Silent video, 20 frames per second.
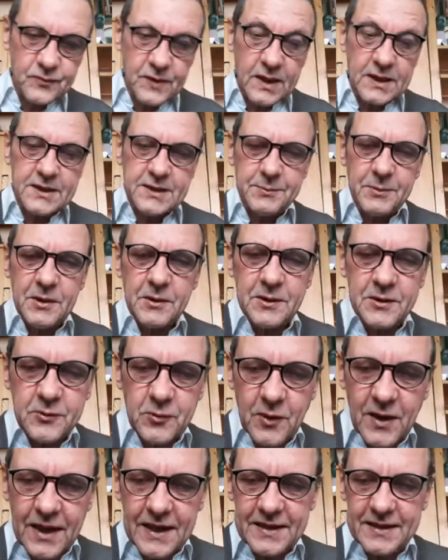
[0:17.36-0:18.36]

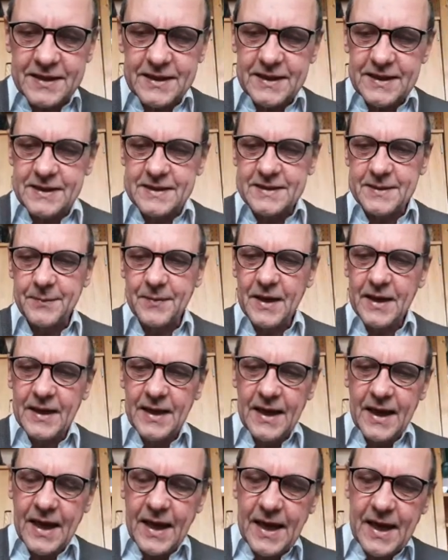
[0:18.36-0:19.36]
spiritual ideas.
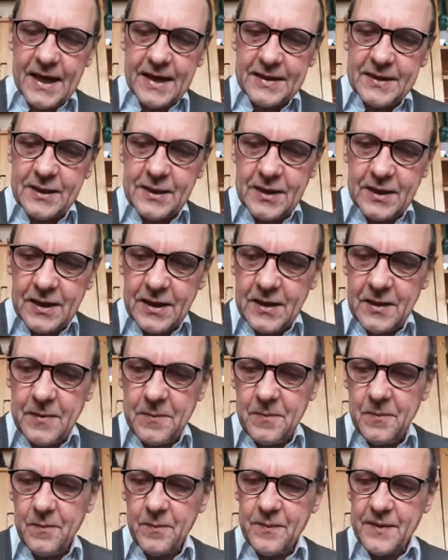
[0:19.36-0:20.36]
And
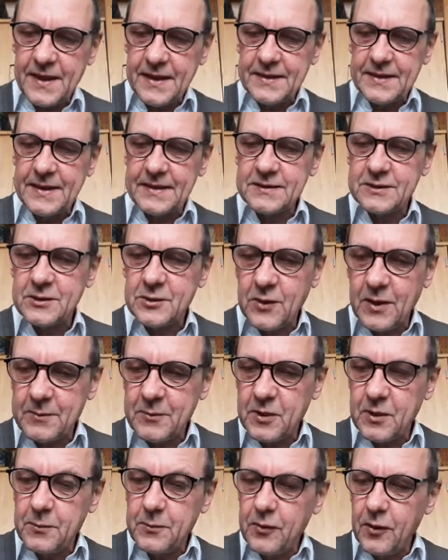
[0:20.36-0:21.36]
so I'm
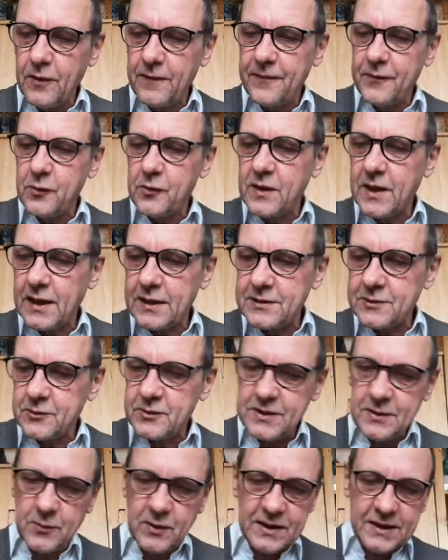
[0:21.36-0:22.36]
going to pull a few cards to
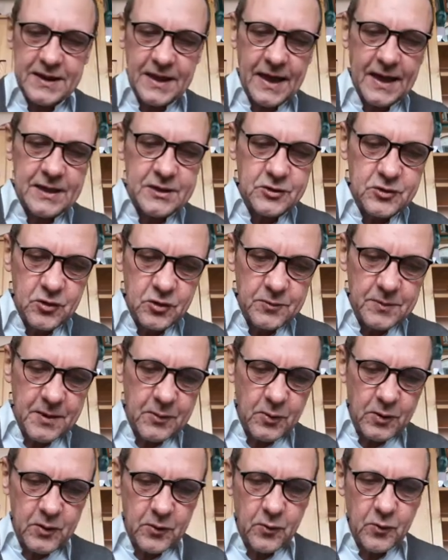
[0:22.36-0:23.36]
see what the angel may
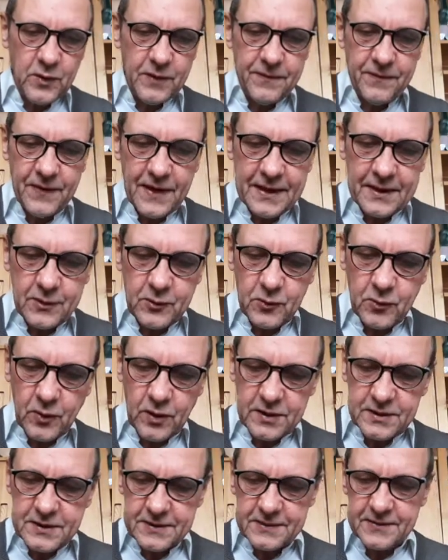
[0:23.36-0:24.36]
want to reflect to
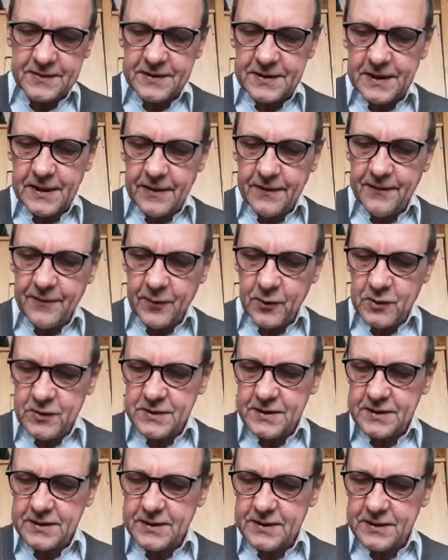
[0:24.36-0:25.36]
us first.